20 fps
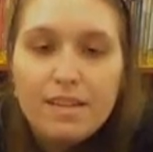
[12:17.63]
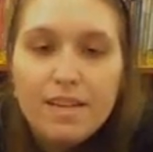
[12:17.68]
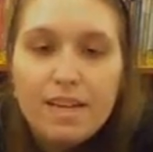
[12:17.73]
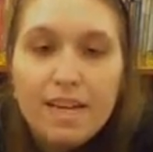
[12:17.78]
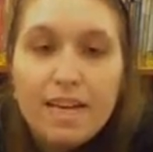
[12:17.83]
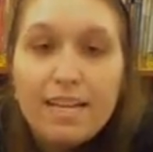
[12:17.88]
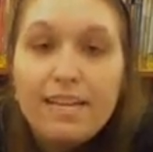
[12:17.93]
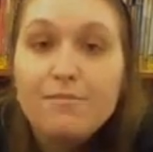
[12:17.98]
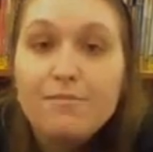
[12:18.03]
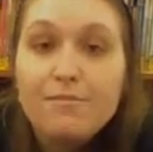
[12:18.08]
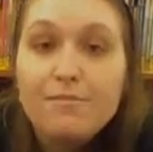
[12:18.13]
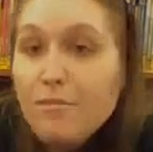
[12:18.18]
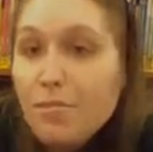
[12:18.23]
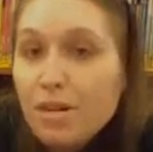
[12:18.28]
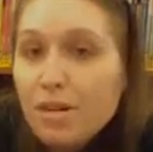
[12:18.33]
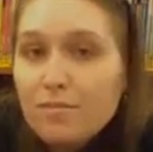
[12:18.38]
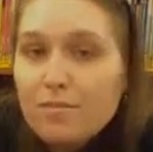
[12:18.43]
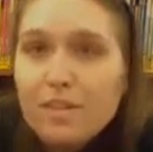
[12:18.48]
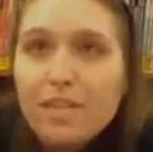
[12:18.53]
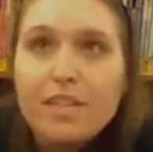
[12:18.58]
And if you
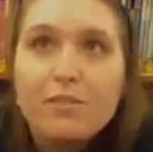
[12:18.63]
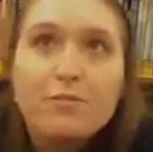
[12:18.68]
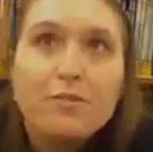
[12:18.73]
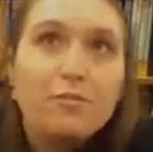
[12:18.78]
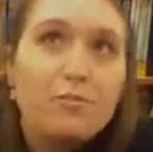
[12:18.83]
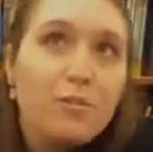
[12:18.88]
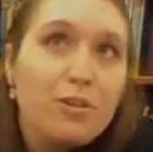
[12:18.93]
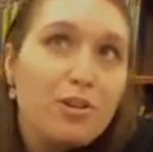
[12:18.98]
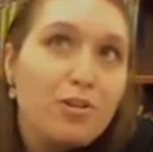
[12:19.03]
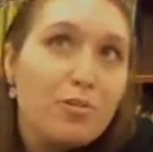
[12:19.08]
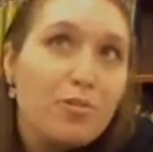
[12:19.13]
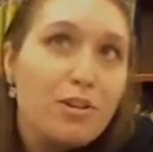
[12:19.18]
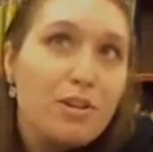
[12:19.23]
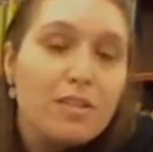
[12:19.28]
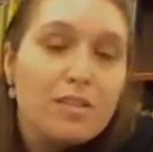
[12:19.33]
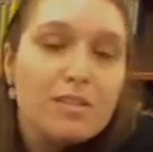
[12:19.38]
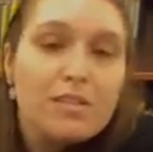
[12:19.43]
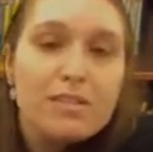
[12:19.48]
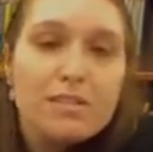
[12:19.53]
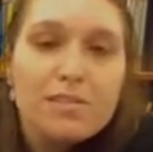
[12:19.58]
want, like if you have bigger
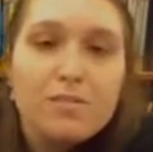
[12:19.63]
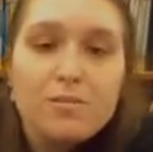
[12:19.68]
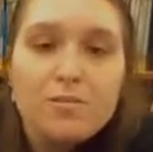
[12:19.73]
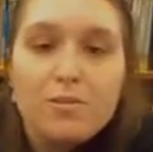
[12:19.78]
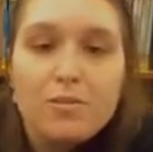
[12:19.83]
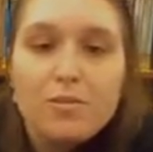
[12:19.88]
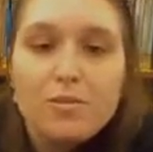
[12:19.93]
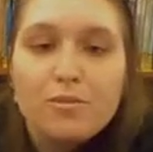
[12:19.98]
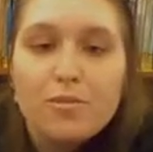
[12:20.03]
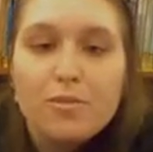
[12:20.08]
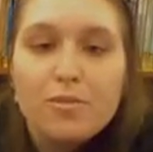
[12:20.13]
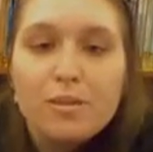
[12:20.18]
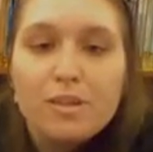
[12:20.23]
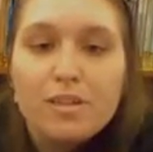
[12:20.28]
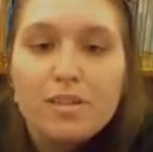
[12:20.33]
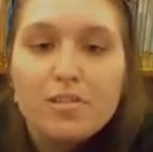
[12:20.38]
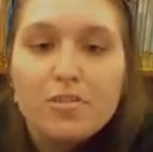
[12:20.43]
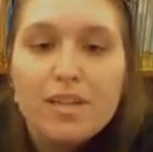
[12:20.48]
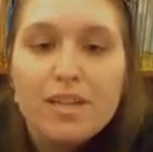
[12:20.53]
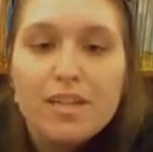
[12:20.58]
ones, or if you want
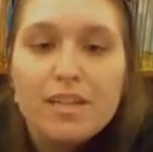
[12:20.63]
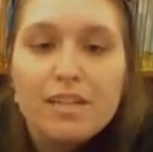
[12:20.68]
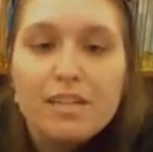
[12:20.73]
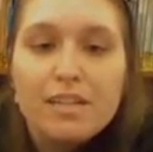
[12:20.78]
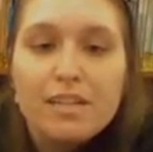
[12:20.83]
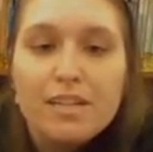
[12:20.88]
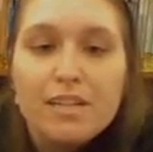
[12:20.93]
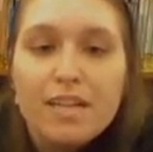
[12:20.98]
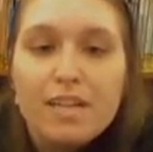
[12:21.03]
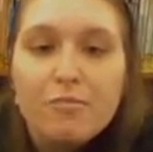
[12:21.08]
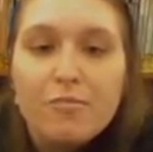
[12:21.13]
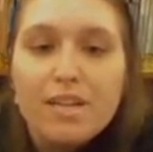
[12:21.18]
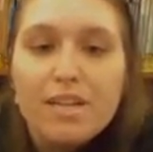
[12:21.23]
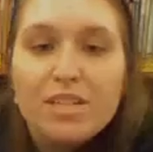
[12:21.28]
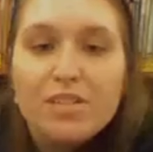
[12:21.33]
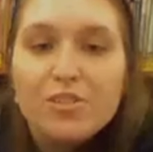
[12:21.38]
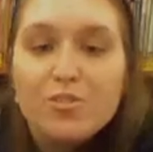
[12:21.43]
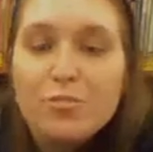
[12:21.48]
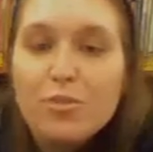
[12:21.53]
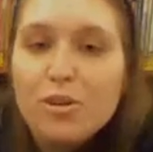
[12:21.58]
to try and make
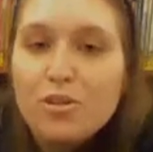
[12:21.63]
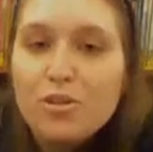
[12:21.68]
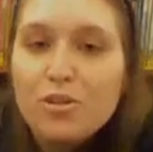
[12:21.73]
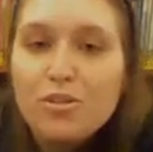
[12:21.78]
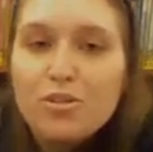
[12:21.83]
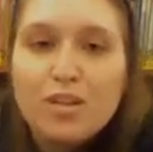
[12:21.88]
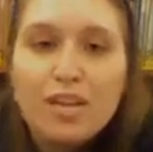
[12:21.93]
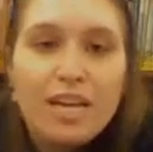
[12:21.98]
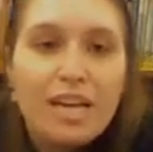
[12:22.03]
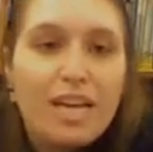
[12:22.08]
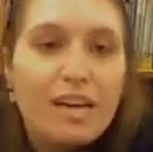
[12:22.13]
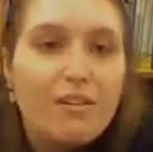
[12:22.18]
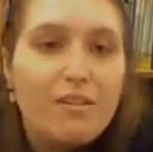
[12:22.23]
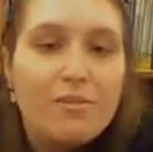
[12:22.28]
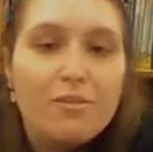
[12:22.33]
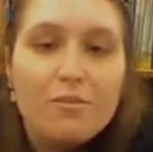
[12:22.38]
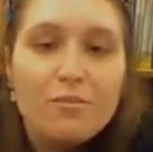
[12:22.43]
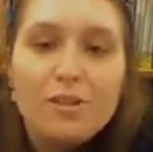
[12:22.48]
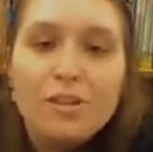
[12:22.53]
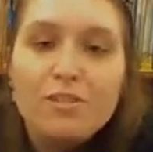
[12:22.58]
it smaller,
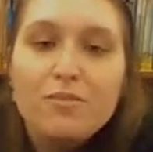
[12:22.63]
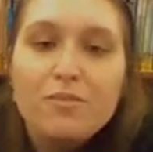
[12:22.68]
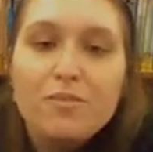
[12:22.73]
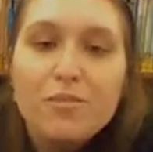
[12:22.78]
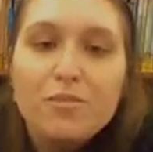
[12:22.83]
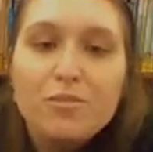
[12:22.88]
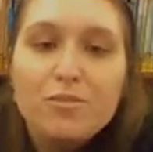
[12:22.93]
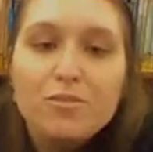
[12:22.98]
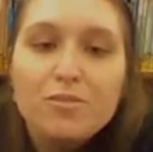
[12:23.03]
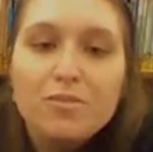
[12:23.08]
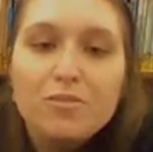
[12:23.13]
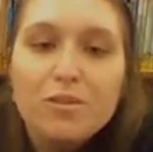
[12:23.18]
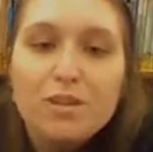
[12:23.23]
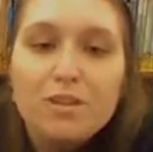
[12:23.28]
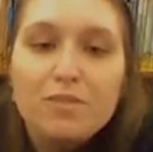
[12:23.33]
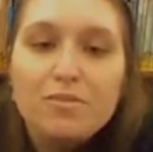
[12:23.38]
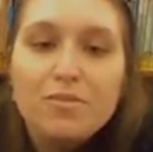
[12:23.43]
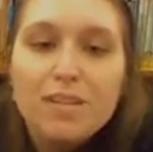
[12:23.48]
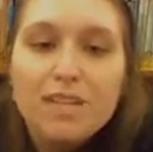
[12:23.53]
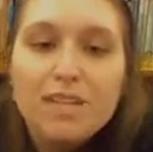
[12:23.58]
however many folds you want
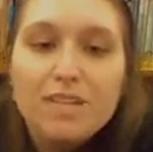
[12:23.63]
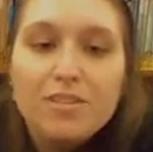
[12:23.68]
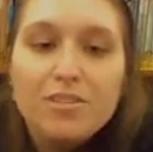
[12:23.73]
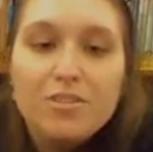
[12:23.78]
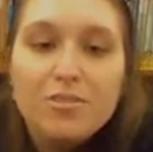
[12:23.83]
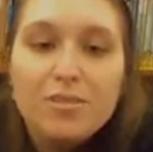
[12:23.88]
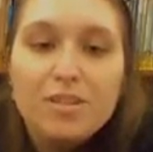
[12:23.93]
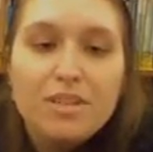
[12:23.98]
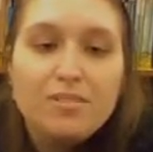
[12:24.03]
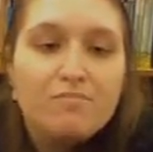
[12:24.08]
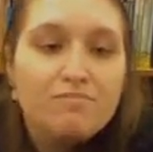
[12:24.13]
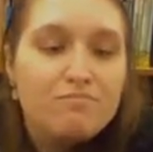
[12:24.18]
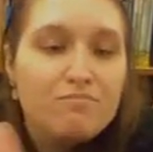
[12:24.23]
to fit into it,